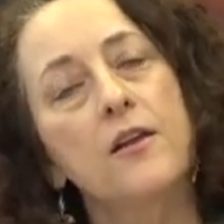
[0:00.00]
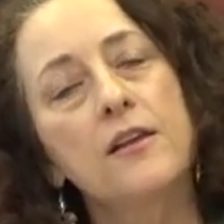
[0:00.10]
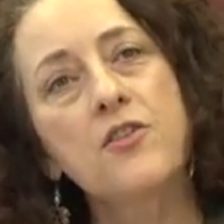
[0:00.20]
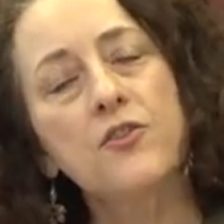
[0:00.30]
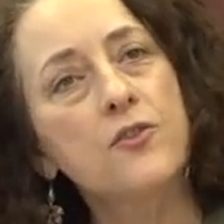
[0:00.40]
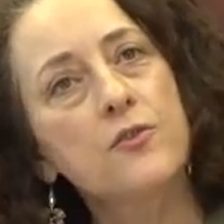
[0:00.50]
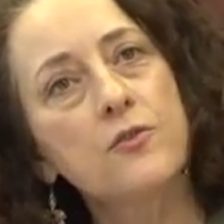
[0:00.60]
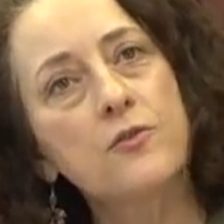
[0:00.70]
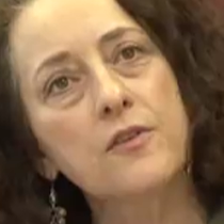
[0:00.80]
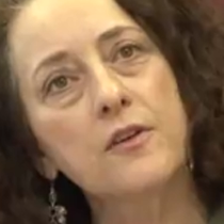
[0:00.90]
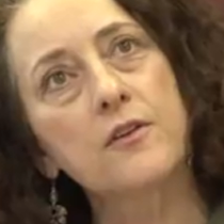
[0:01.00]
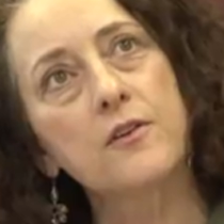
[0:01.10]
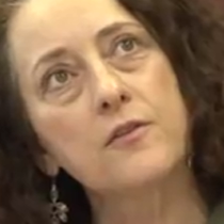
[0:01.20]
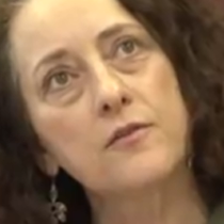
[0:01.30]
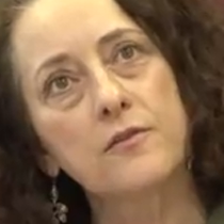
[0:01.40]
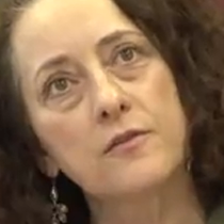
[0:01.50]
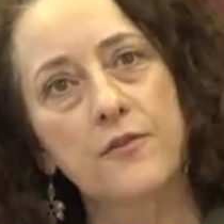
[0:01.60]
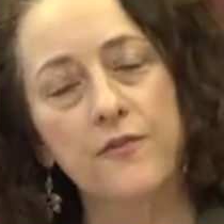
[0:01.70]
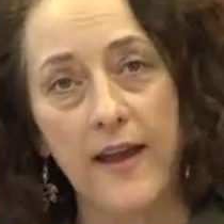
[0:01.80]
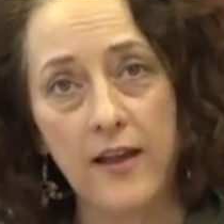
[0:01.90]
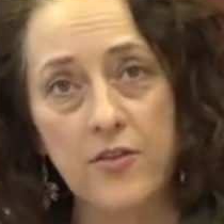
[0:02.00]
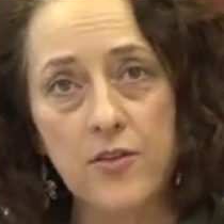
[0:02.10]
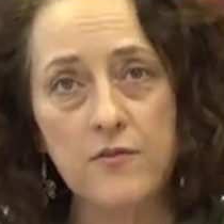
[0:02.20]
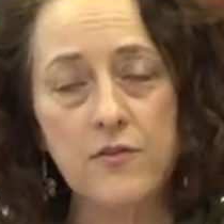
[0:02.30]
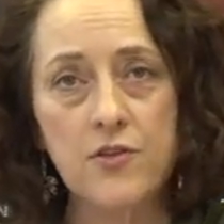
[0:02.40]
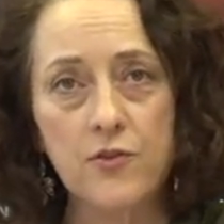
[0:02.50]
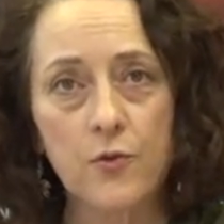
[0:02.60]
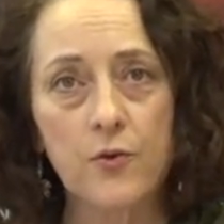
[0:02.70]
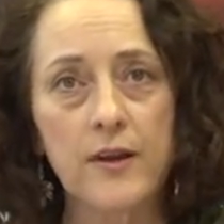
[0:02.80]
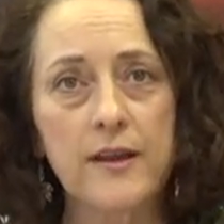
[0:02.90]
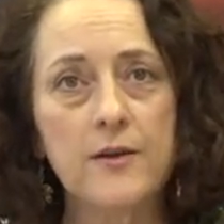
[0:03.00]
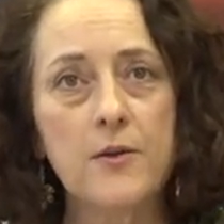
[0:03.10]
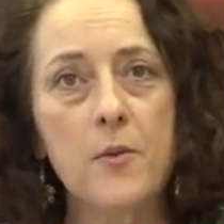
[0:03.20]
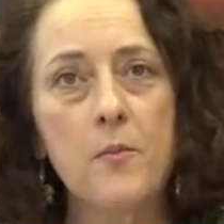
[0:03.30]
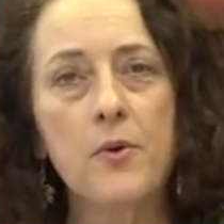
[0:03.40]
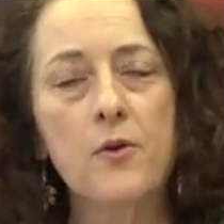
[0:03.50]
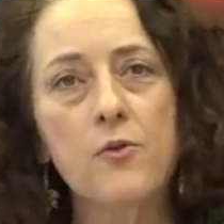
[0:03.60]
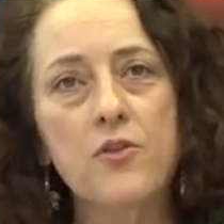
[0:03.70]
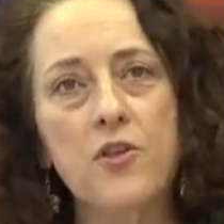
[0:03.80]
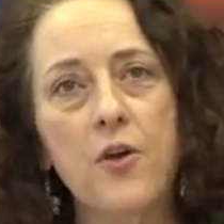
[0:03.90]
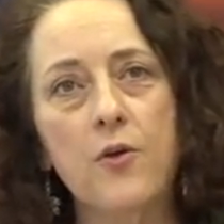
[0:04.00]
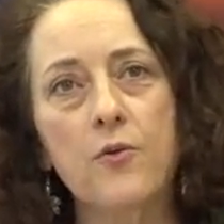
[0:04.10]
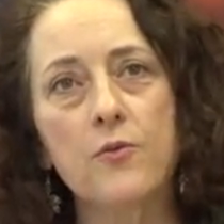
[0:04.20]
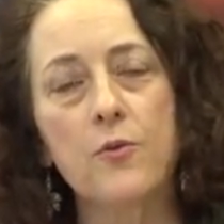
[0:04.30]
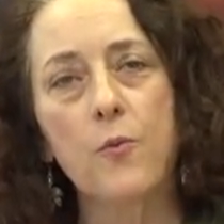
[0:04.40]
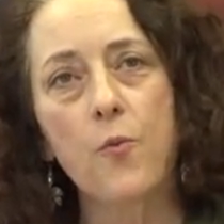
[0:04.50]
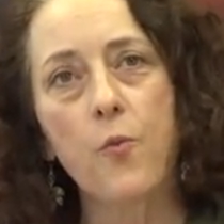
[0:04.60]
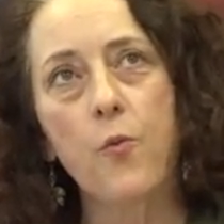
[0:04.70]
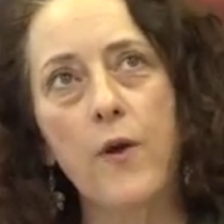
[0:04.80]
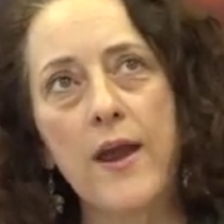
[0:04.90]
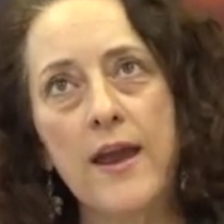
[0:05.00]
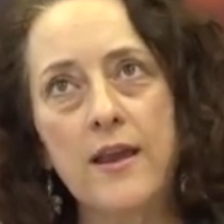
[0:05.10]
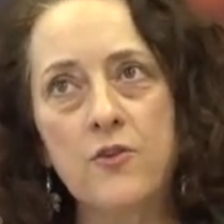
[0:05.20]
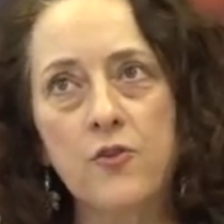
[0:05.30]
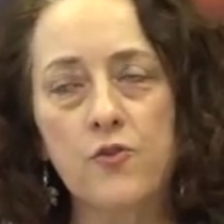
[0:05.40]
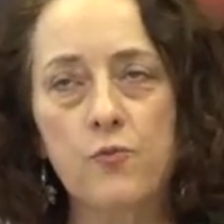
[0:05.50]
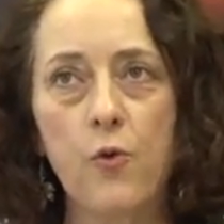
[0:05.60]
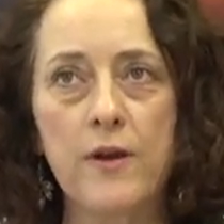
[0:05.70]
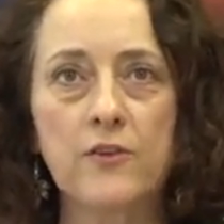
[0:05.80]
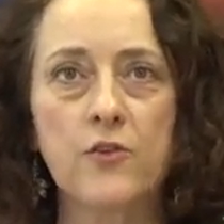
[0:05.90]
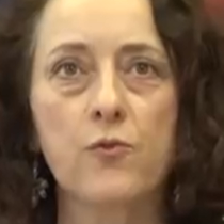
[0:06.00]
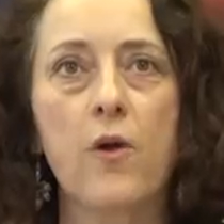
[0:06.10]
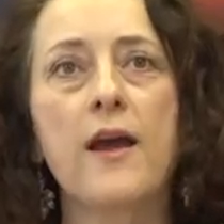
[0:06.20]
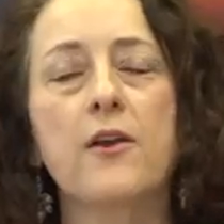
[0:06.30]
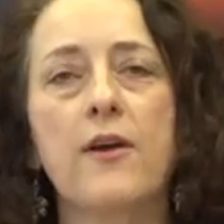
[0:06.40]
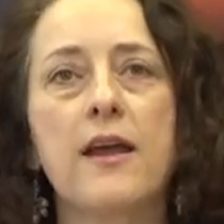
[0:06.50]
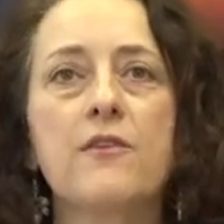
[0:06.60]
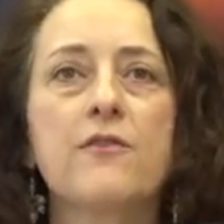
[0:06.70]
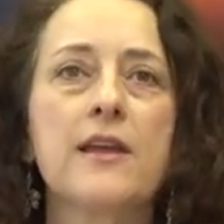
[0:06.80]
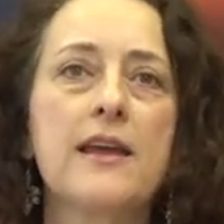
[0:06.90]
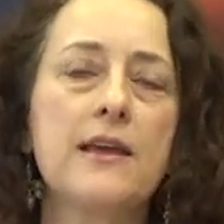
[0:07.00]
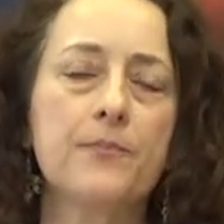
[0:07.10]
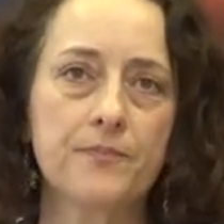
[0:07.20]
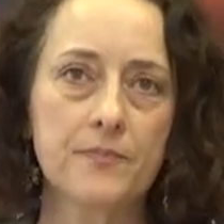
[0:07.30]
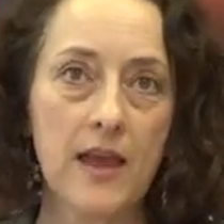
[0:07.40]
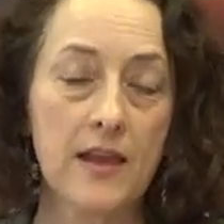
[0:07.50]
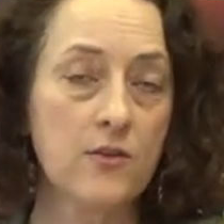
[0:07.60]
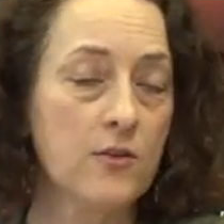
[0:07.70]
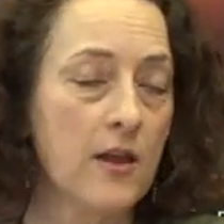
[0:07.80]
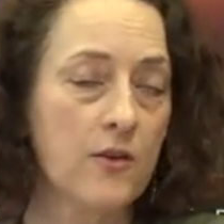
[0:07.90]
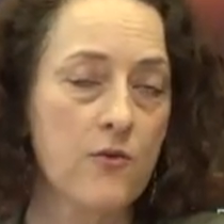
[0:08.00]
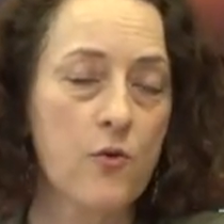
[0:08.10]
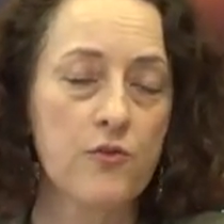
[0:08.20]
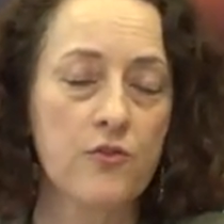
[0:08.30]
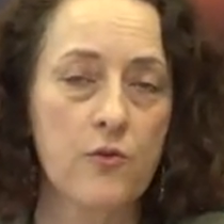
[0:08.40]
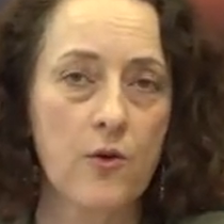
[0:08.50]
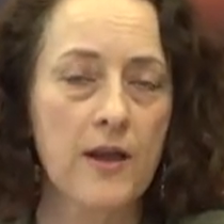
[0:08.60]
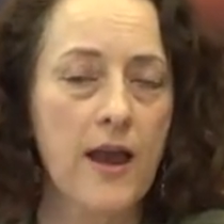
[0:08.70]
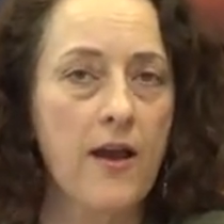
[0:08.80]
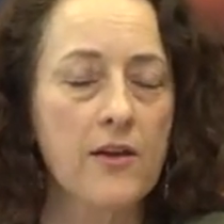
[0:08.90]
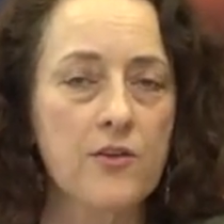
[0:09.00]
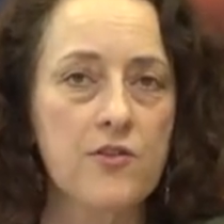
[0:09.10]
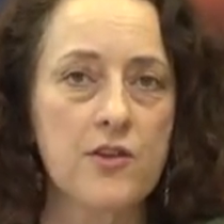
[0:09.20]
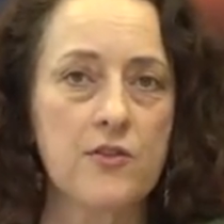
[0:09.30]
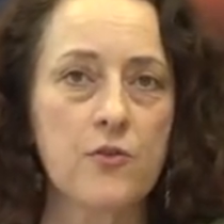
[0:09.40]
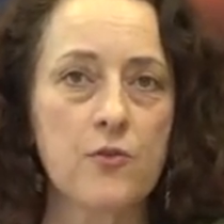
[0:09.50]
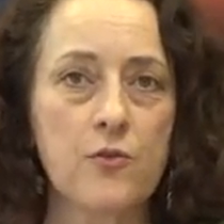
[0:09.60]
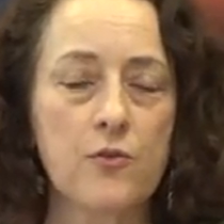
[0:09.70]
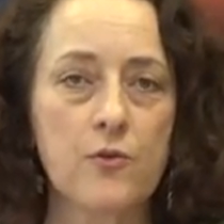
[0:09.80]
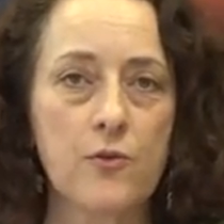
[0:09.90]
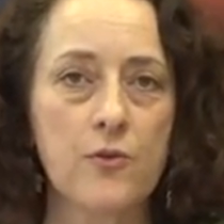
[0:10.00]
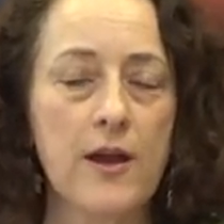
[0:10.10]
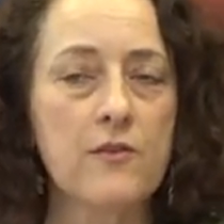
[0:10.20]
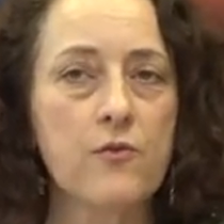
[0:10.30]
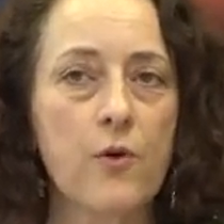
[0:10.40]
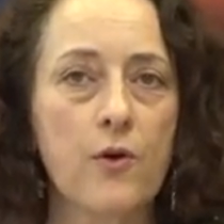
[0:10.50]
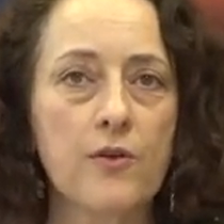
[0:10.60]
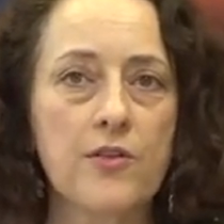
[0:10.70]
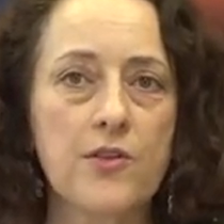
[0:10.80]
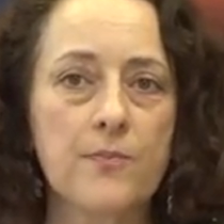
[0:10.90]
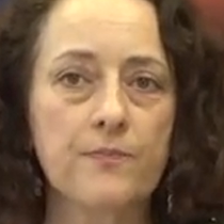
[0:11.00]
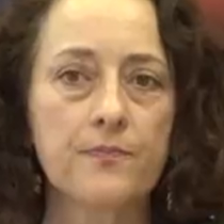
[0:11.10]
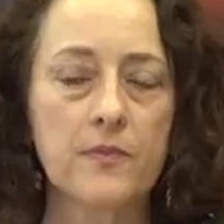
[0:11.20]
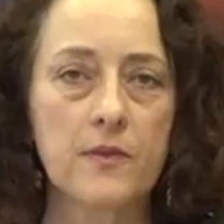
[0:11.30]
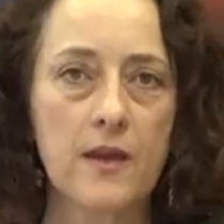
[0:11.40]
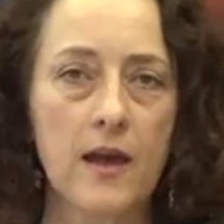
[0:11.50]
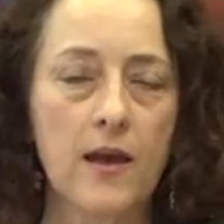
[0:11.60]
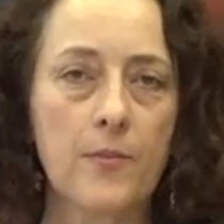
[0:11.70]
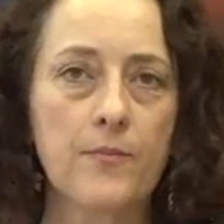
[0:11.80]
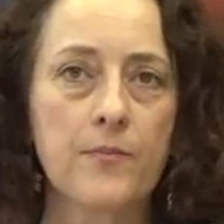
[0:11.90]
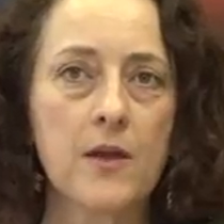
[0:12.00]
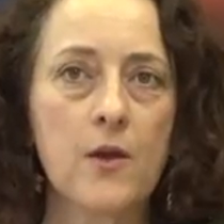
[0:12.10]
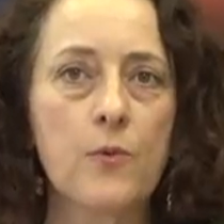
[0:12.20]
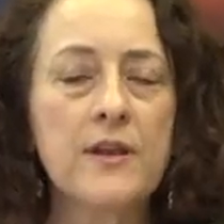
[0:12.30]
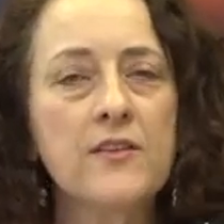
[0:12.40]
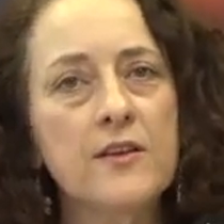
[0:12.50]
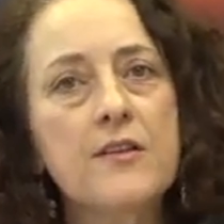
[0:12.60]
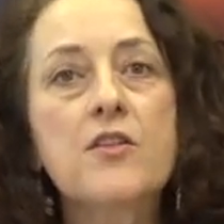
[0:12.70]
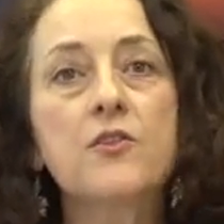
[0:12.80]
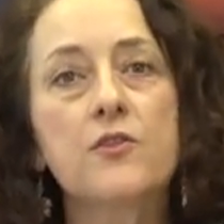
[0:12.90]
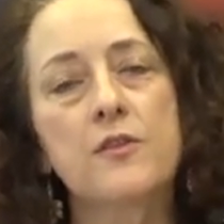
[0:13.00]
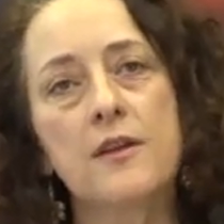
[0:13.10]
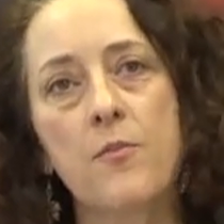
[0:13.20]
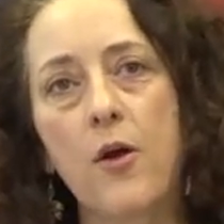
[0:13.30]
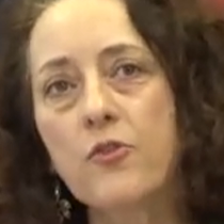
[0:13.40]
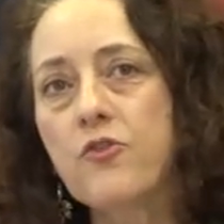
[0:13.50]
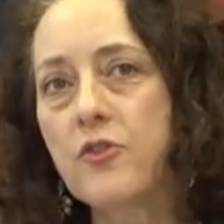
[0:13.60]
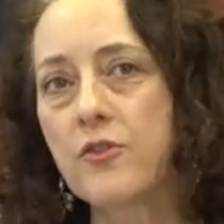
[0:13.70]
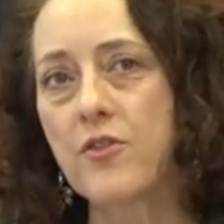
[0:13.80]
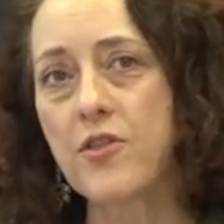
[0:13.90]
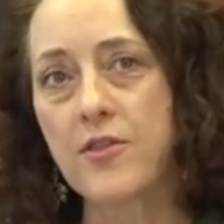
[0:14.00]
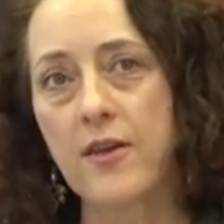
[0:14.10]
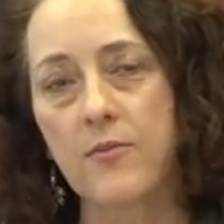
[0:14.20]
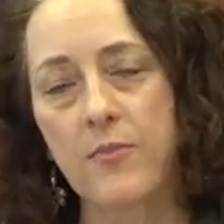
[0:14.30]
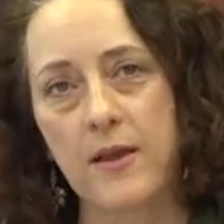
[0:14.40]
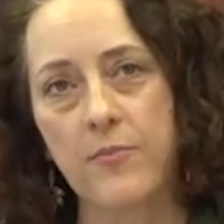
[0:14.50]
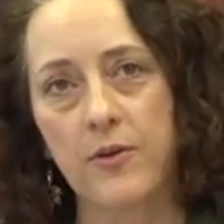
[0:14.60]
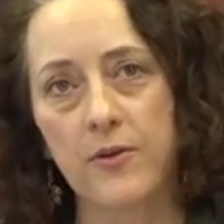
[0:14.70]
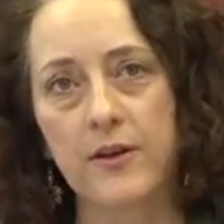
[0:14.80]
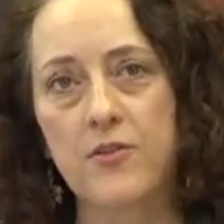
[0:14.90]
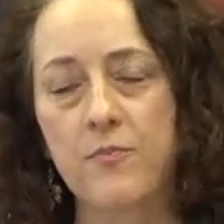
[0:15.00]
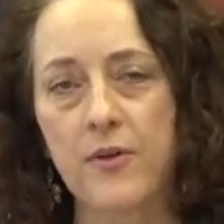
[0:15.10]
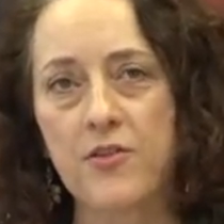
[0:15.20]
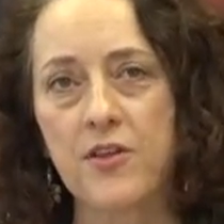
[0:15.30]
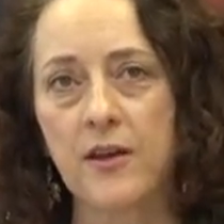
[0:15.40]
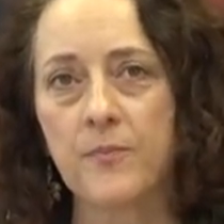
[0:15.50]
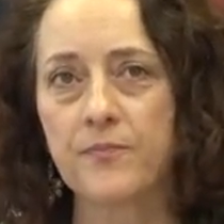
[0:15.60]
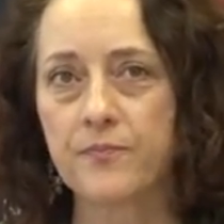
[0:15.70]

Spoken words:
Listen to the facts of the story, but also when you're wanting to write creatively, and of course you've got characters in your creative works, we need to listen to the emotions that people are expressing.